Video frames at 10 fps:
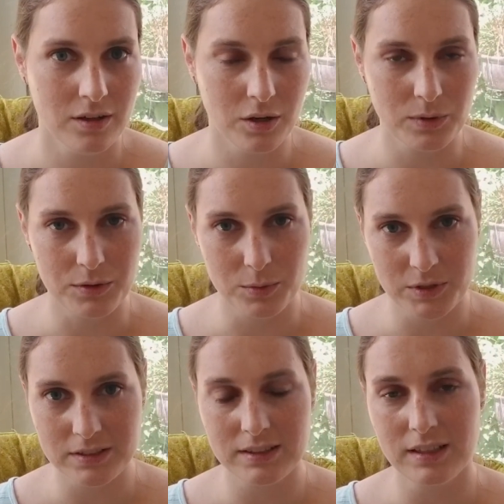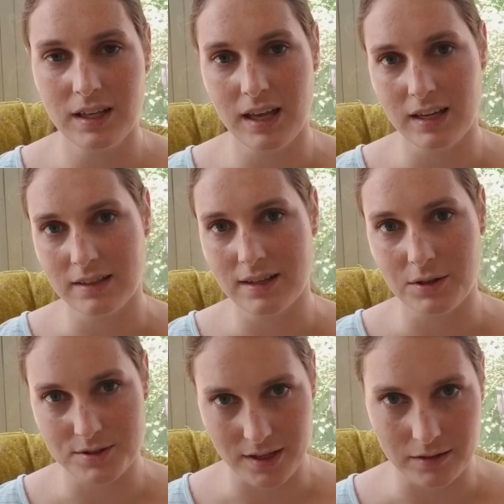around the building and
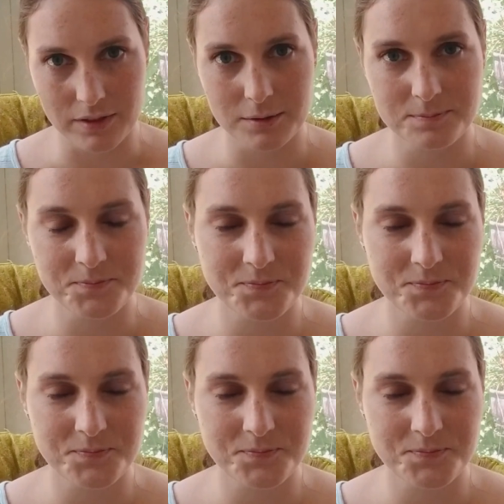outside of it.